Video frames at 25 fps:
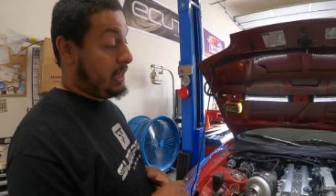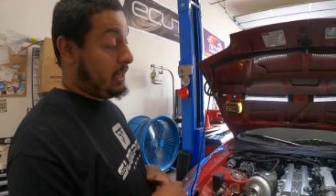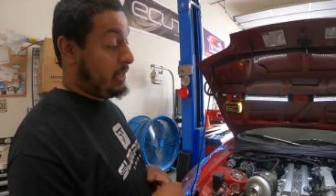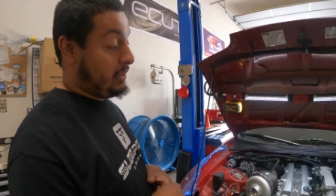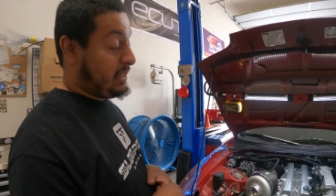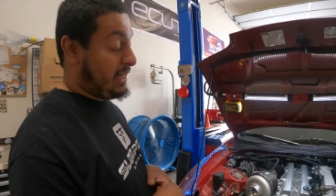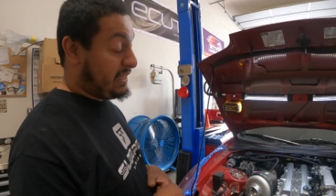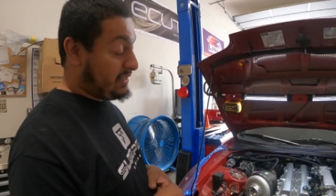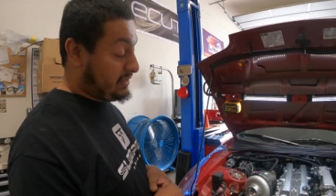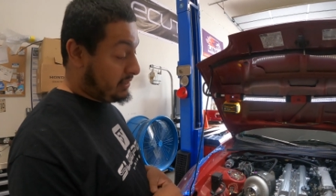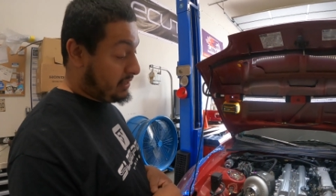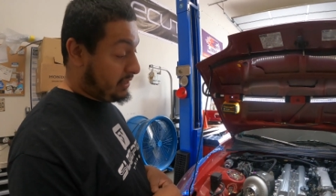
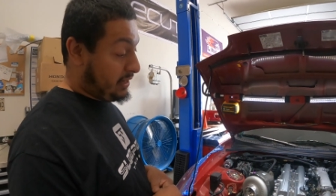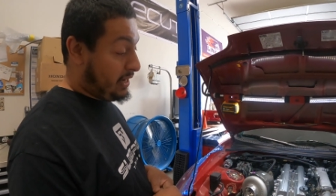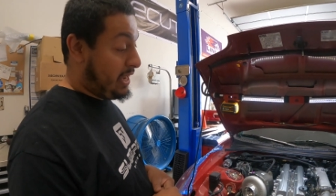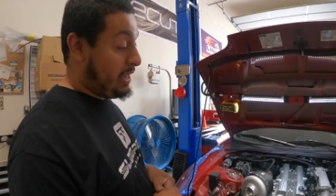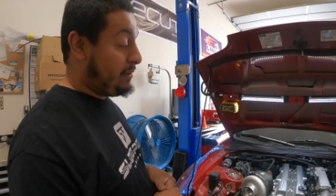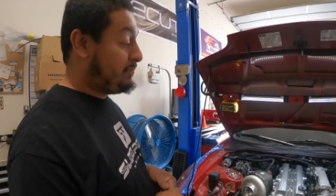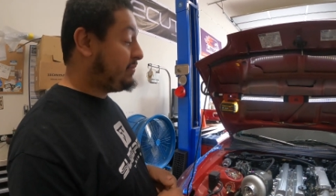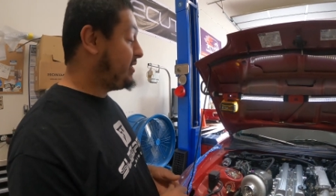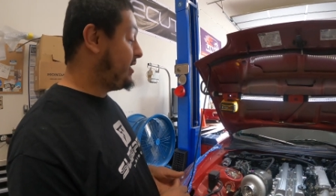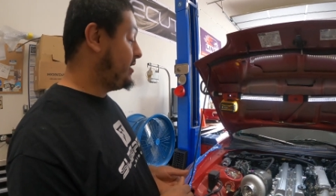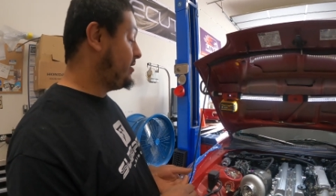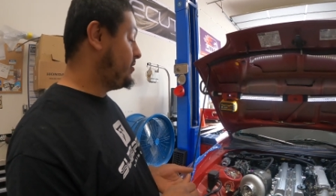tested the
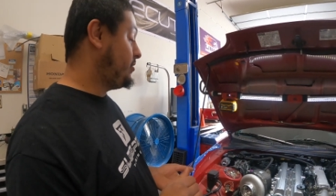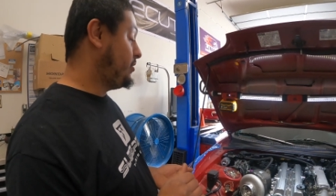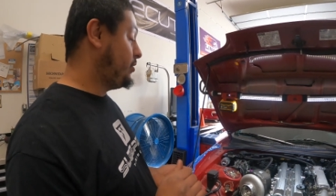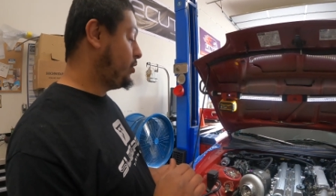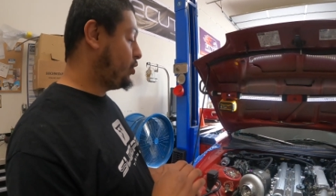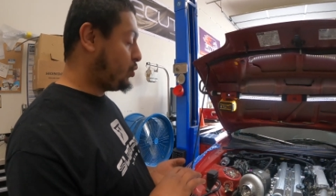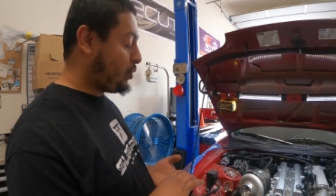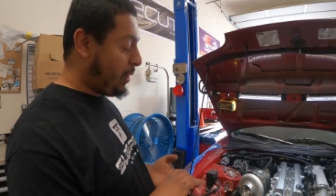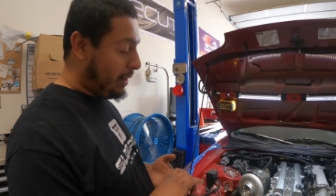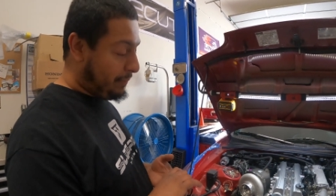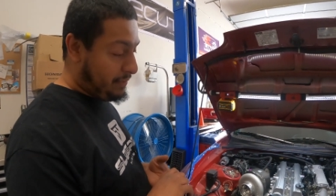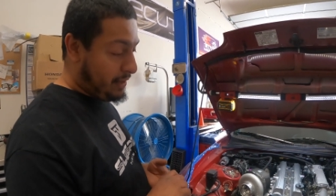cam sensors,
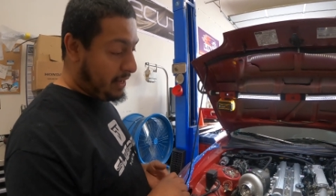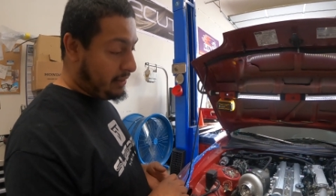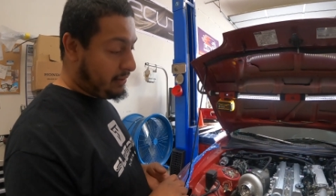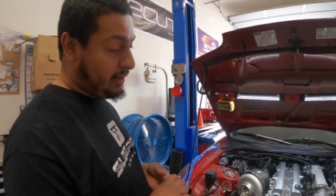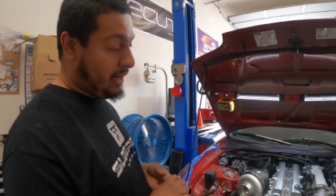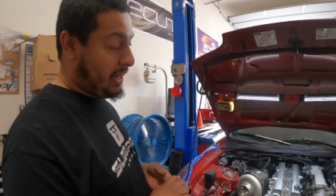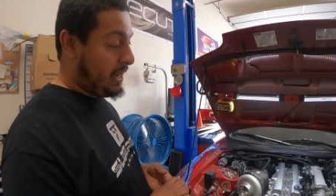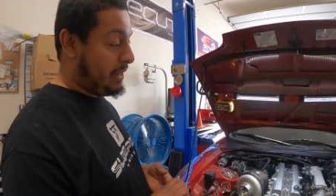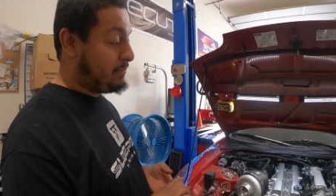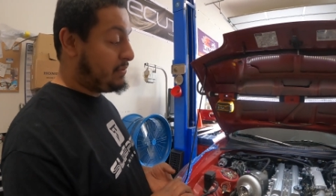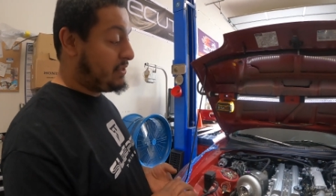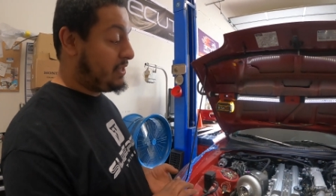swapped out the
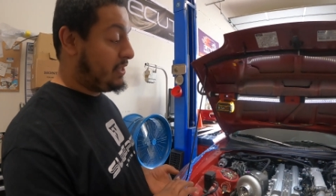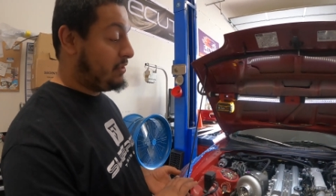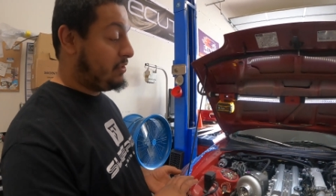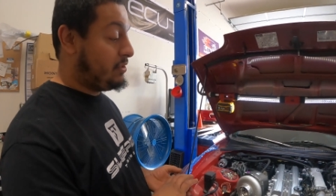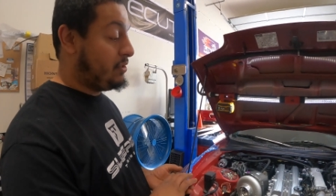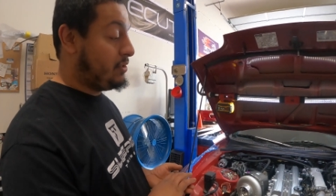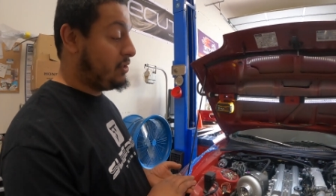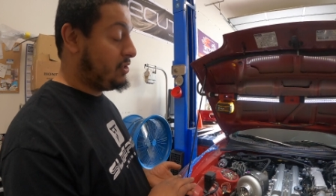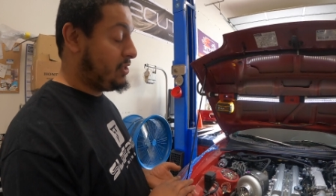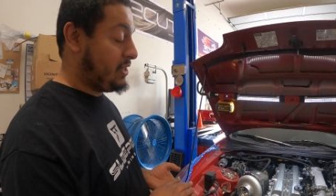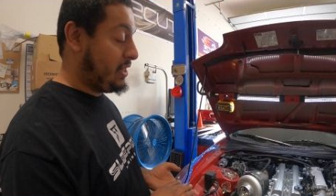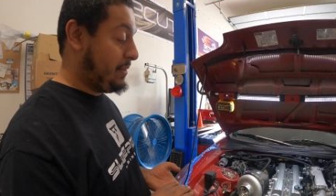cam
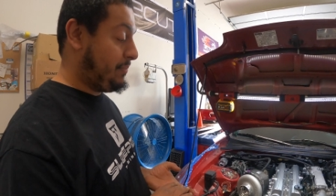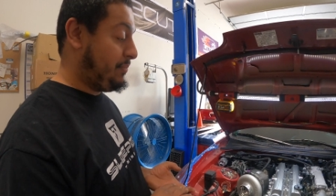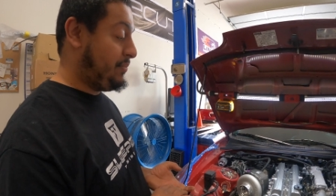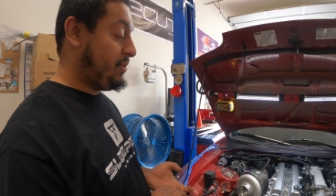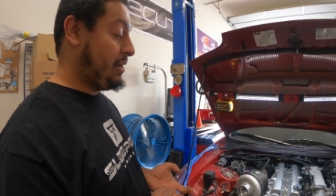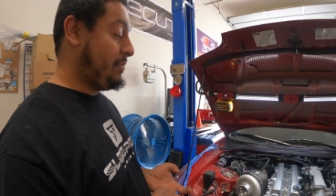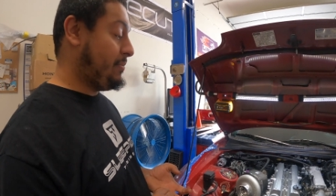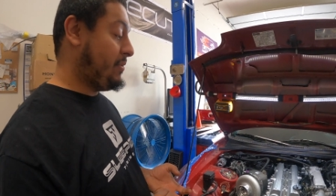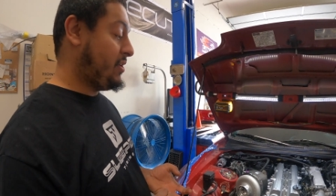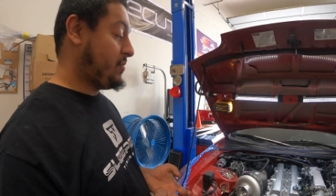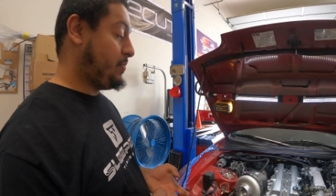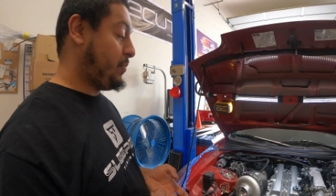sensors, and it
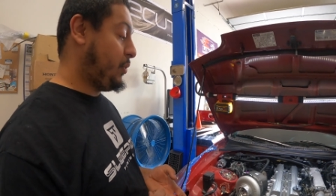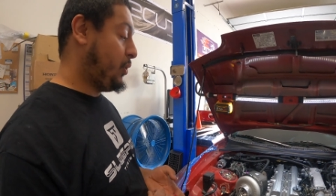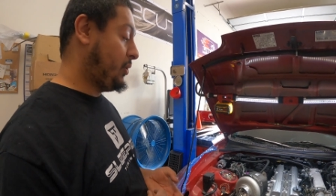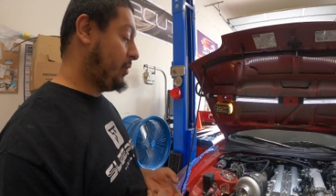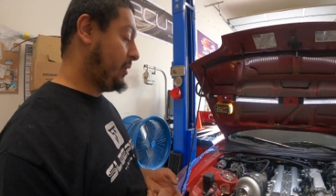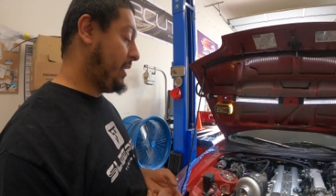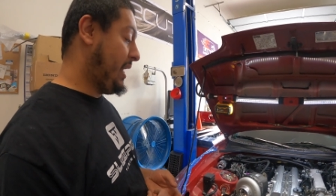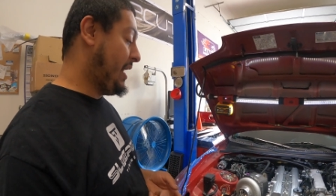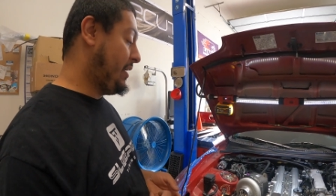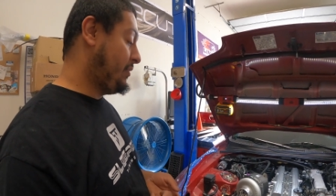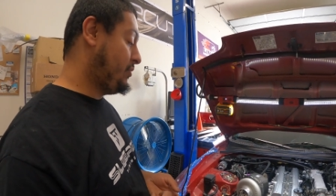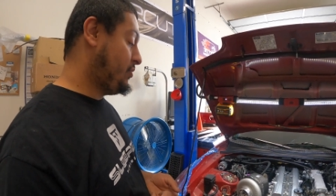pretty much boiled
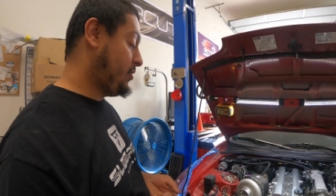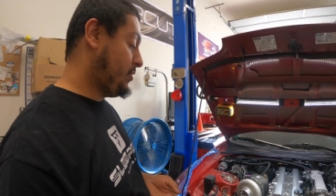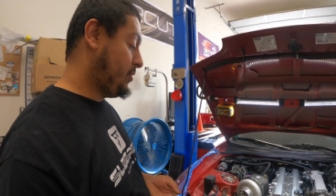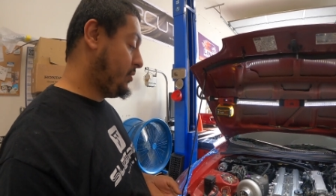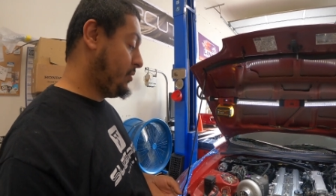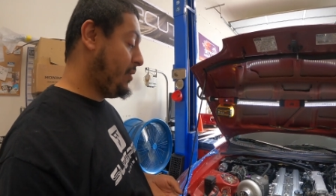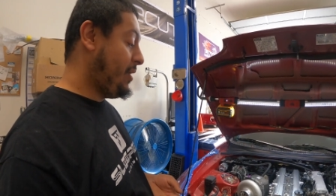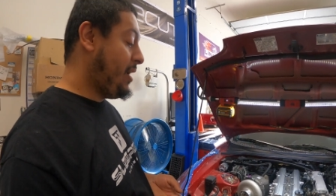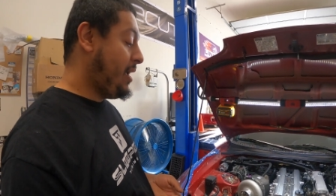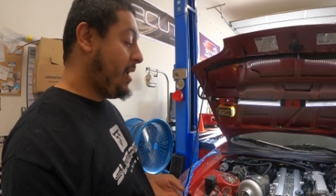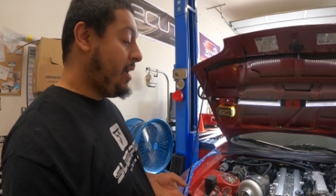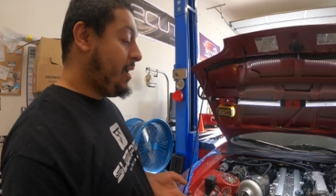down
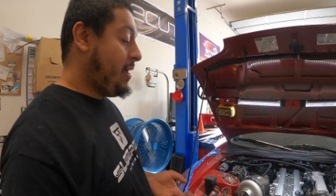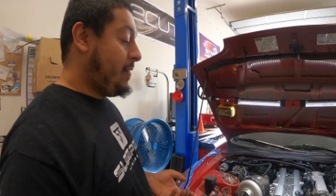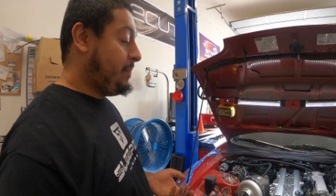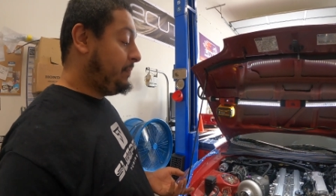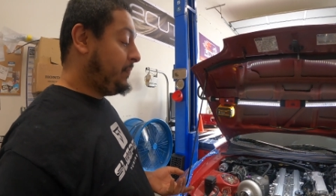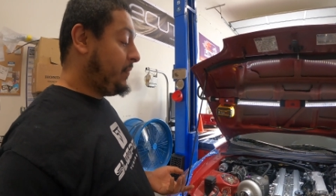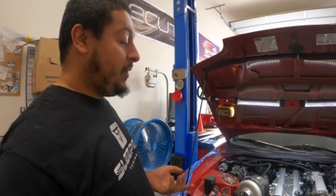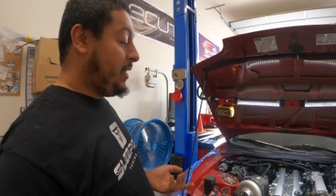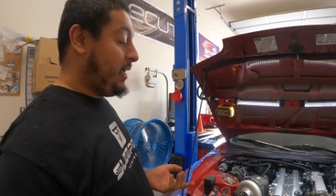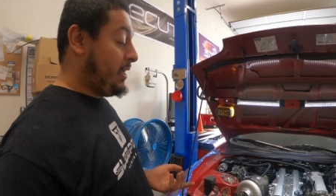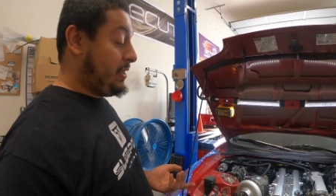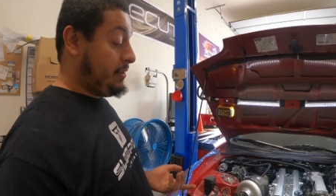to
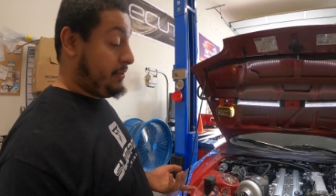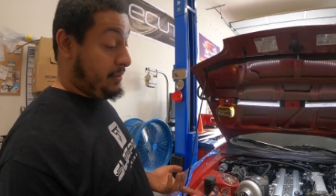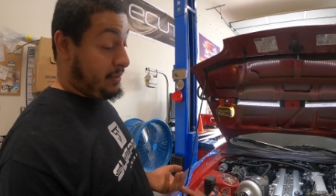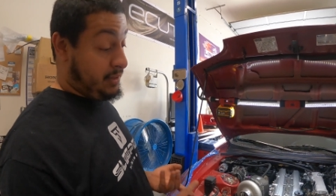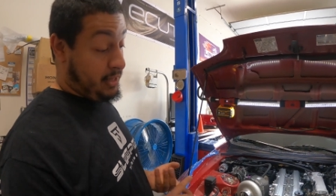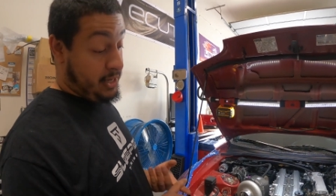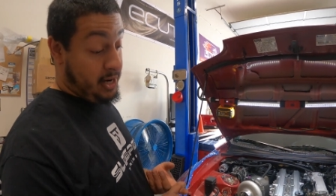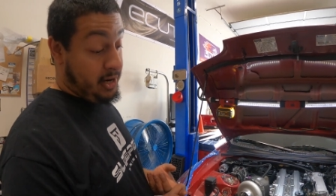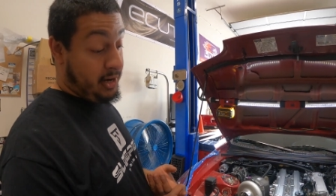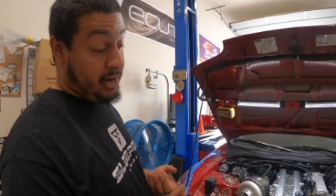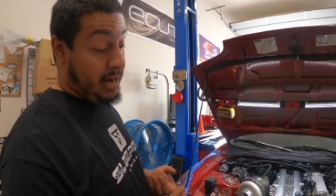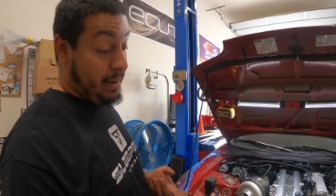either
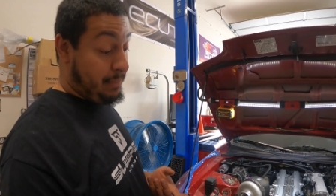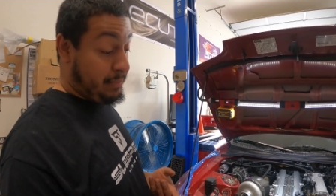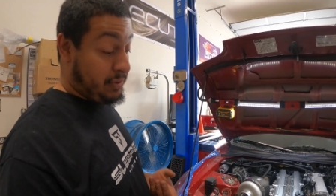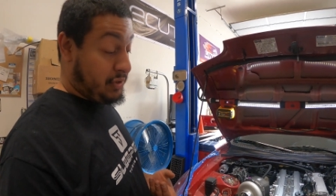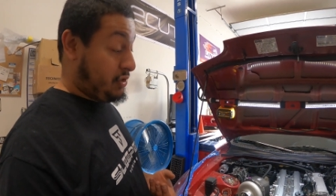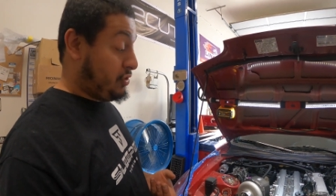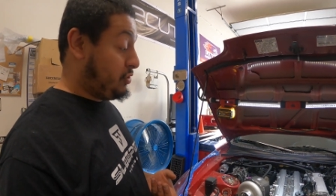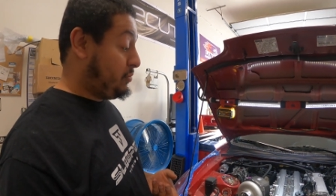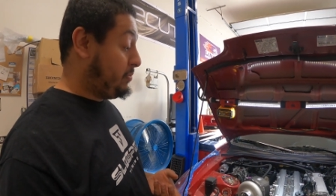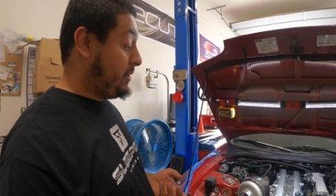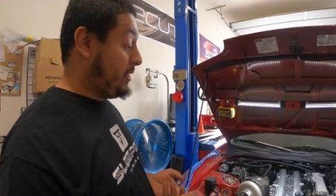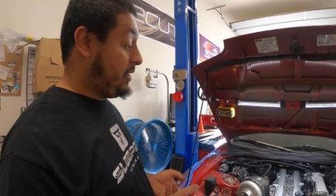the air gap was
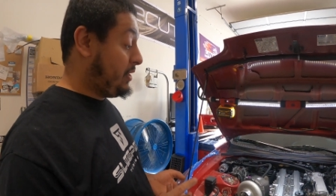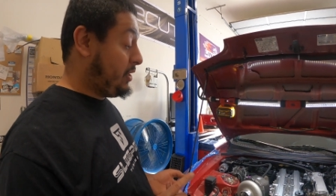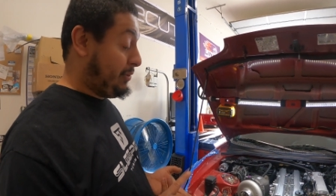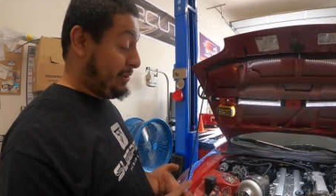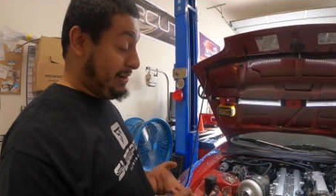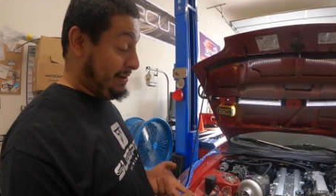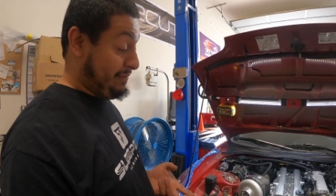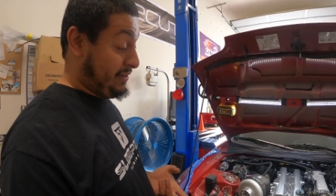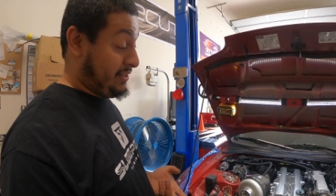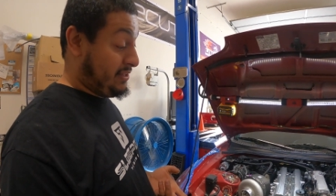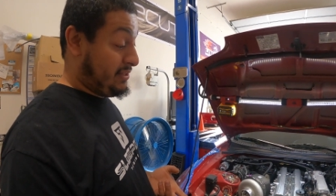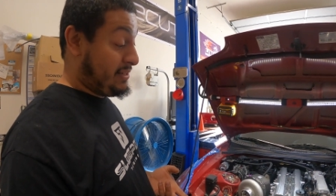too big or we
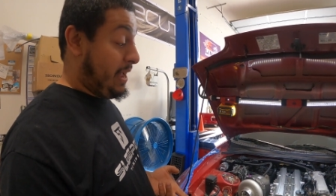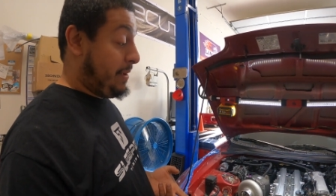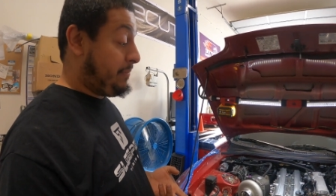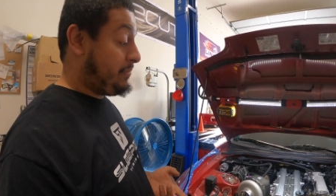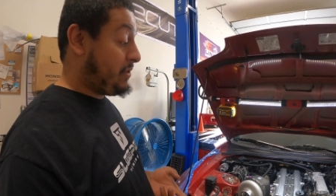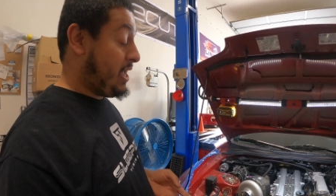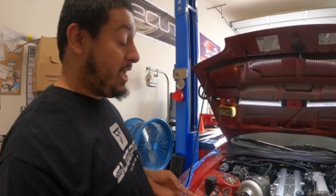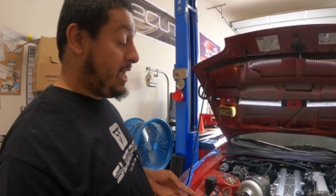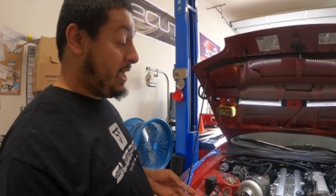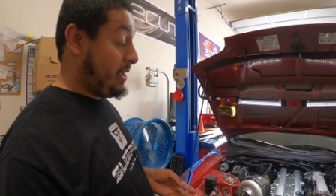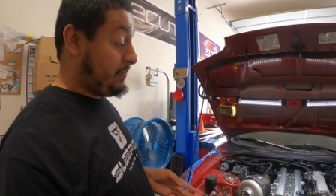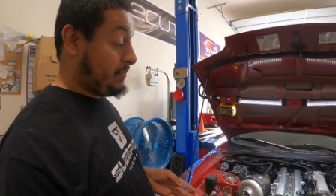have a snapped
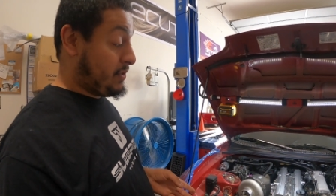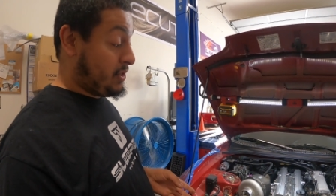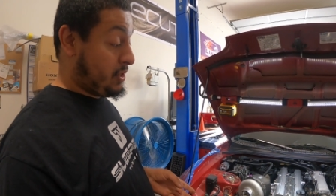cam.